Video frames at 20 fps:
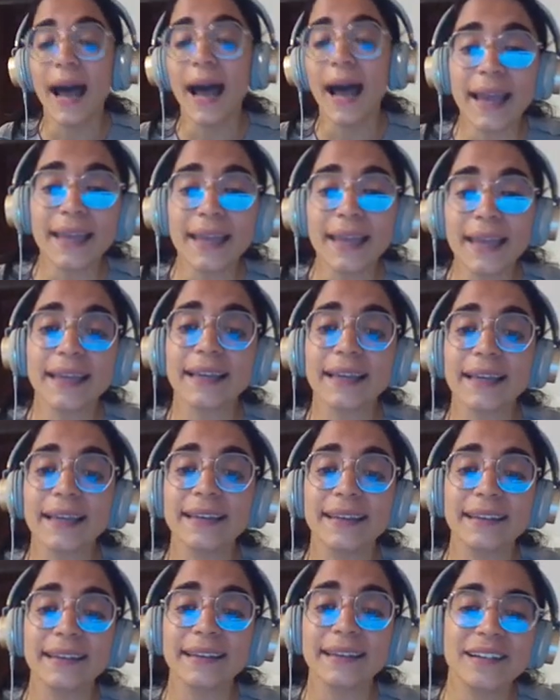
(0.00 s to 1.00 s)
I
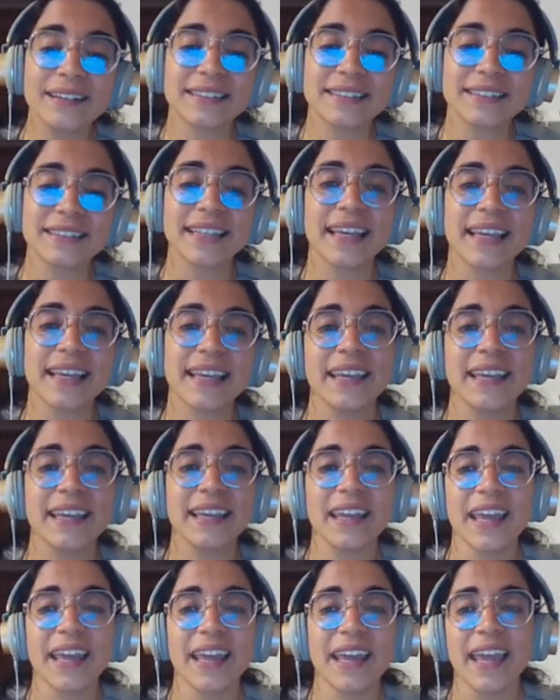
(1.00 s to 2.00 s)
cannot
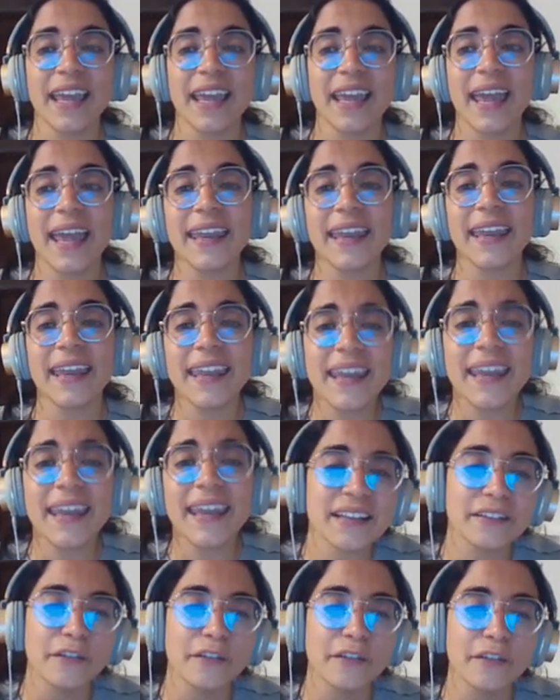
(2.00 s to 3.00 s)
say a
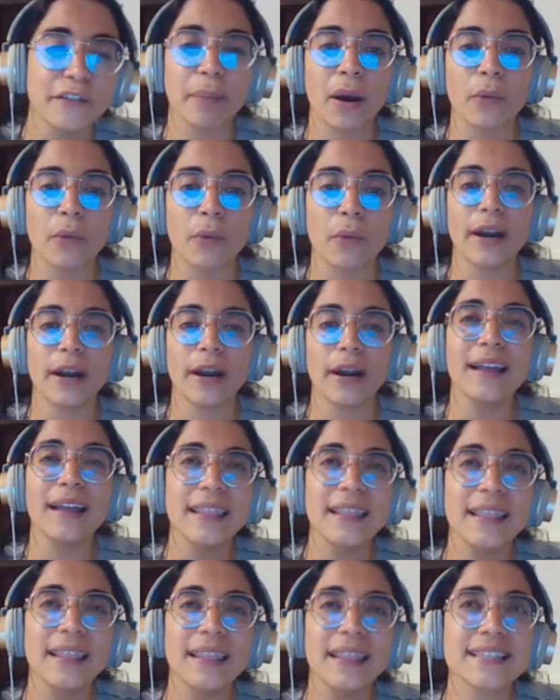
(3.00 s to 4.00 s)
negative power
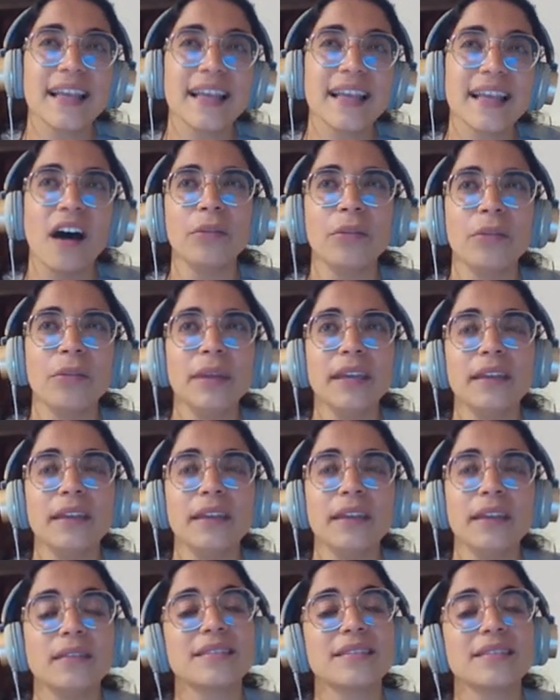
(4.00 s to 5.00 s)
unless I
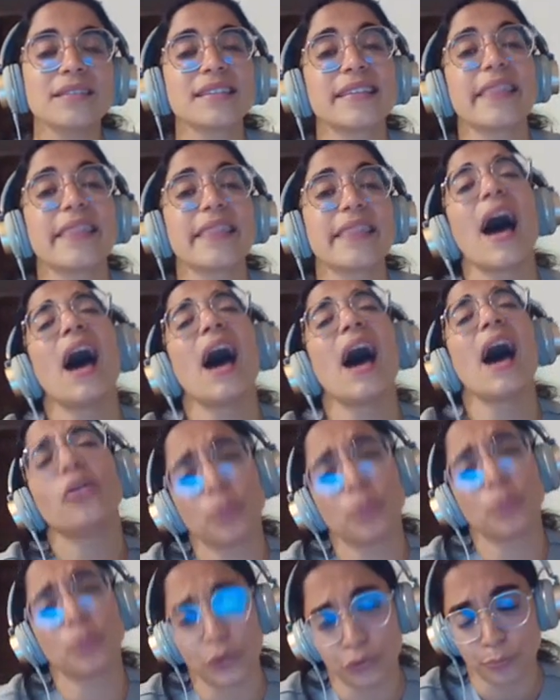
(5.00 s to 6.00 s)
mean this is the
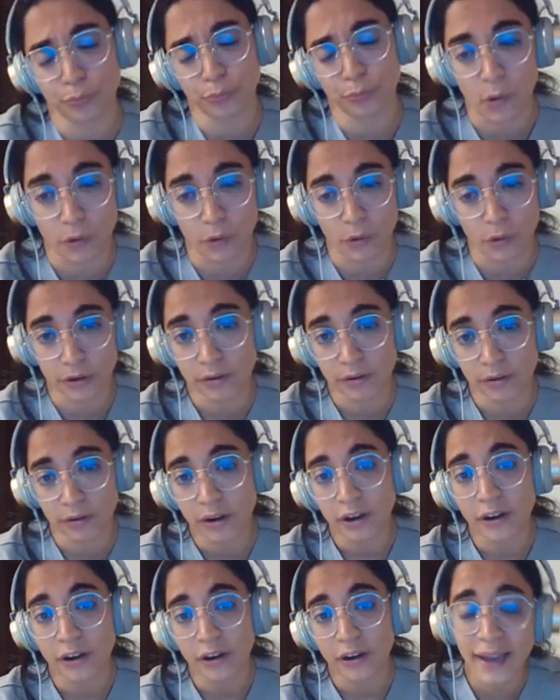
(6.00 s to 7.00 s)
output power,
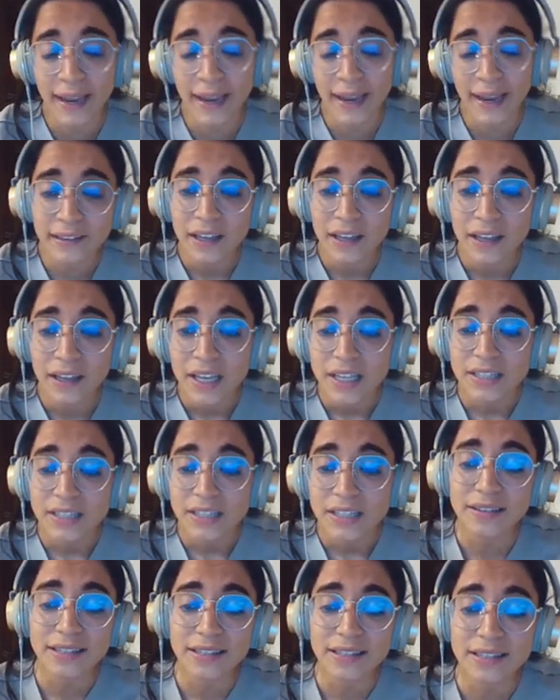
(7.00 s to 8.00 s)
alright?
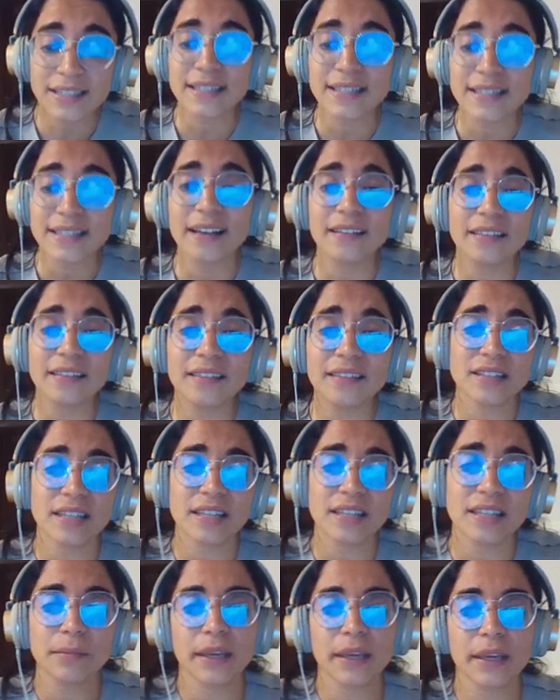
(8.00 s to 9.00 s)
So this is not the
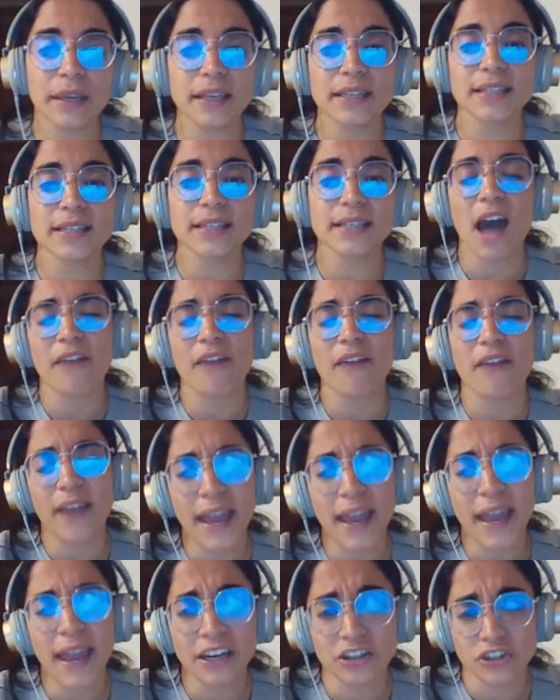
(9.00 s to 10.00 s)
same case
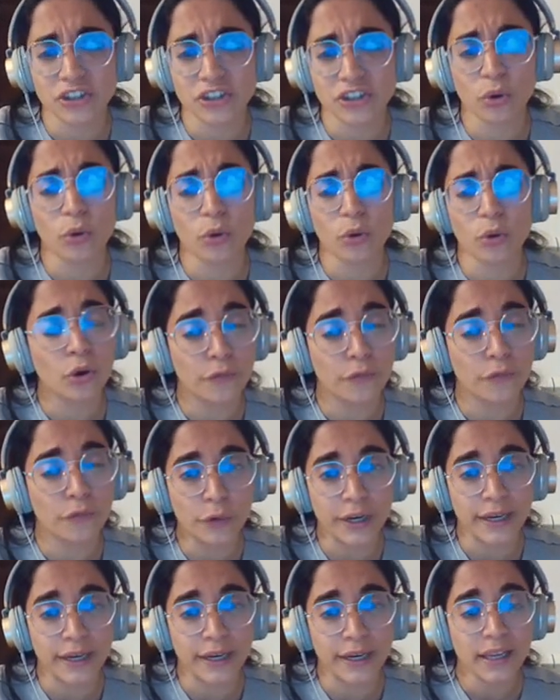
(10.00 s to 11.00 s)
of energy or
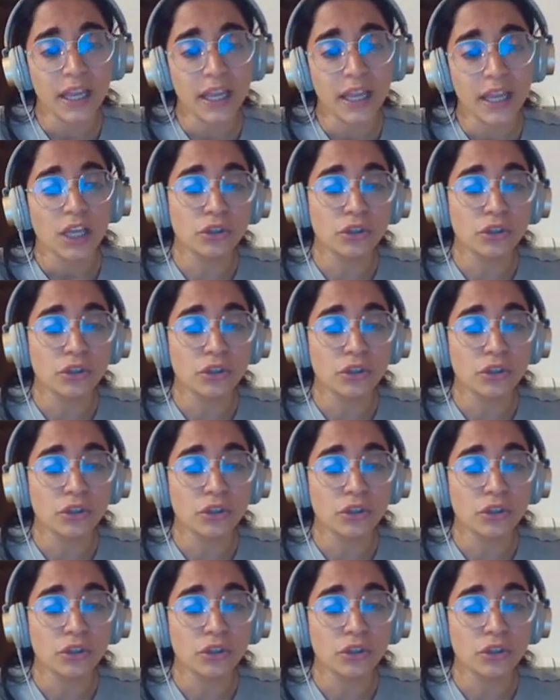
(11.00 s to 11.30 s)
of work.